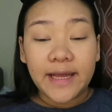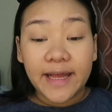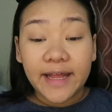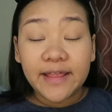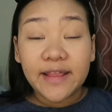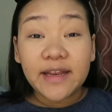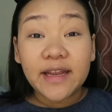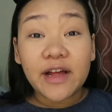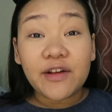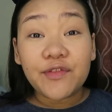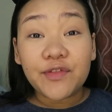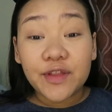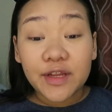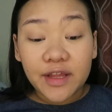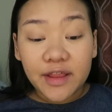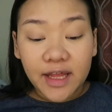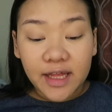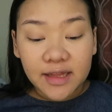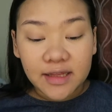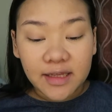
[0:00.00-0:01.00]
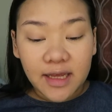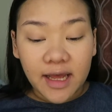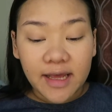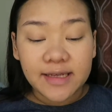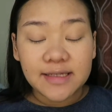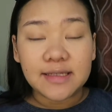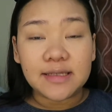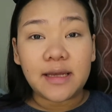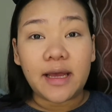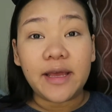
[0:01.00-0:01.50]
And then after that,
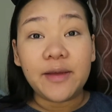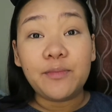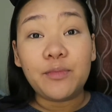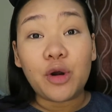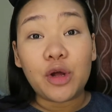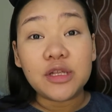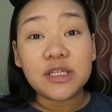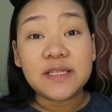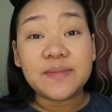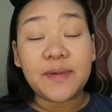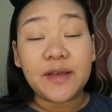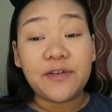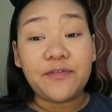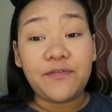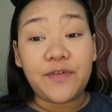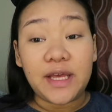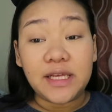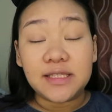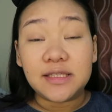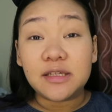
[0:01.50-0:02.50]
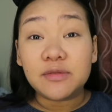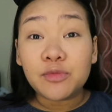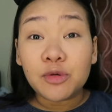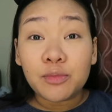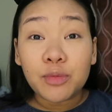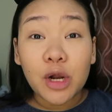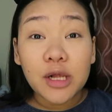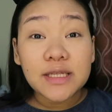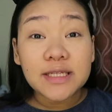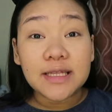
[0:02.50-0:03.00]
guys, I bronze my face.
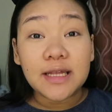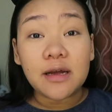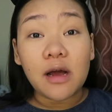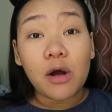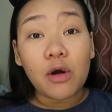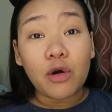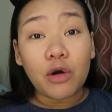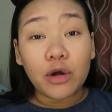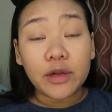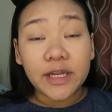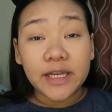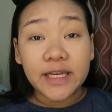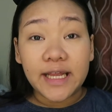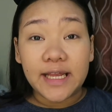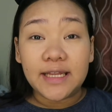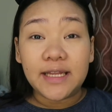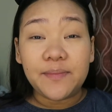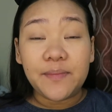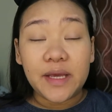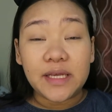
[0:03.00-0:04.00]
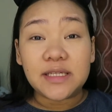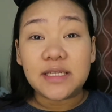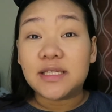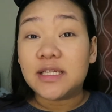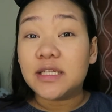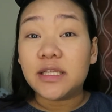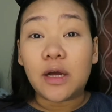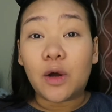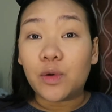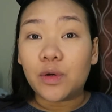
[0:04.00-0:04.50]
Nagbo-bronze lang ako on a daily basis,
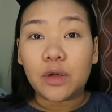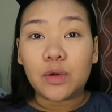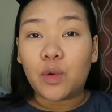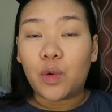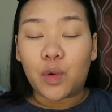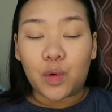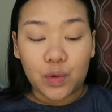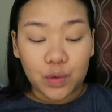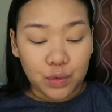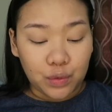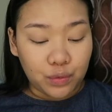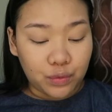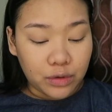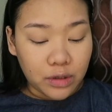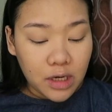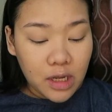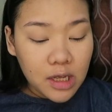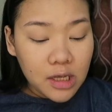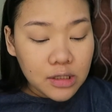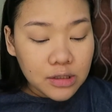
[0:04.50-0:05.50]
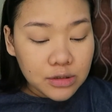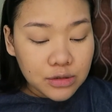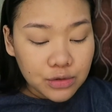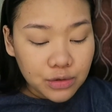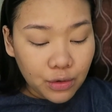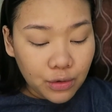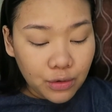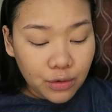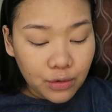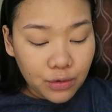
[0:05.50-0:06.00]
hindi ako nagko-contour.
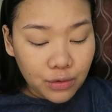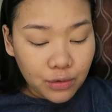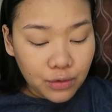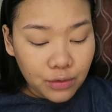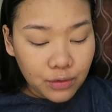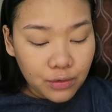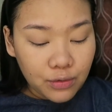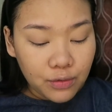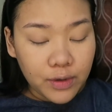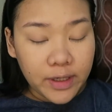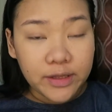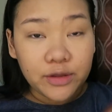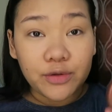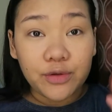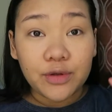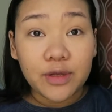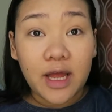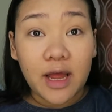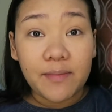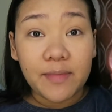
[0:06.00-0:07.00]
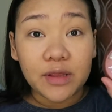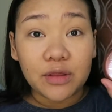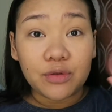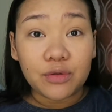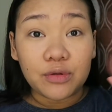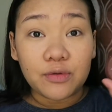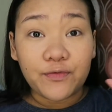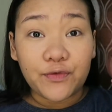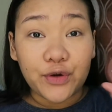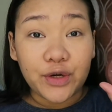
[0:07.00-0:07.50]
So, ito yung gamit
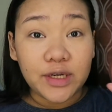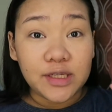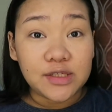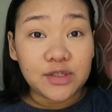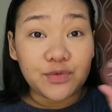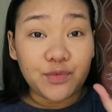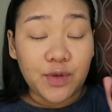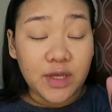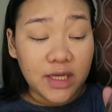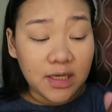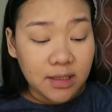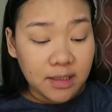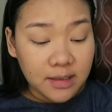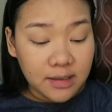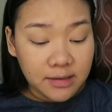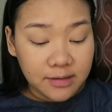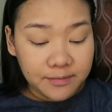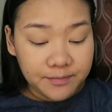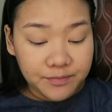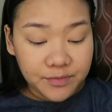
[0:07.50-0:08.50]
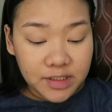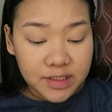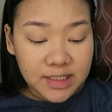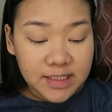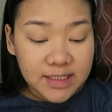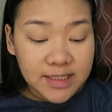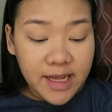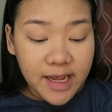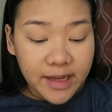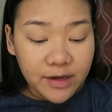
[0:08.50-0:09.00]
ko for this week.
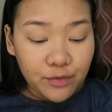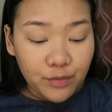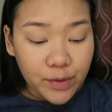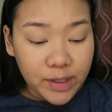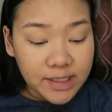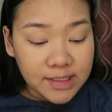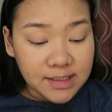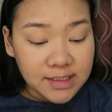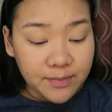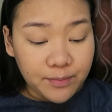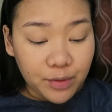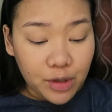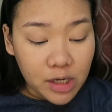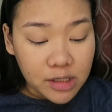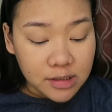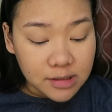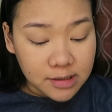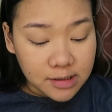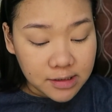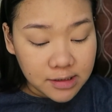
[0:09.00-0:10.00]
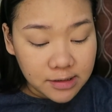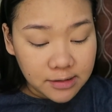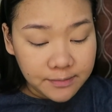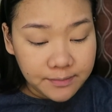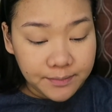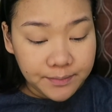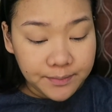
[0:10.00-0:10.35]
This is the NYC bronzer.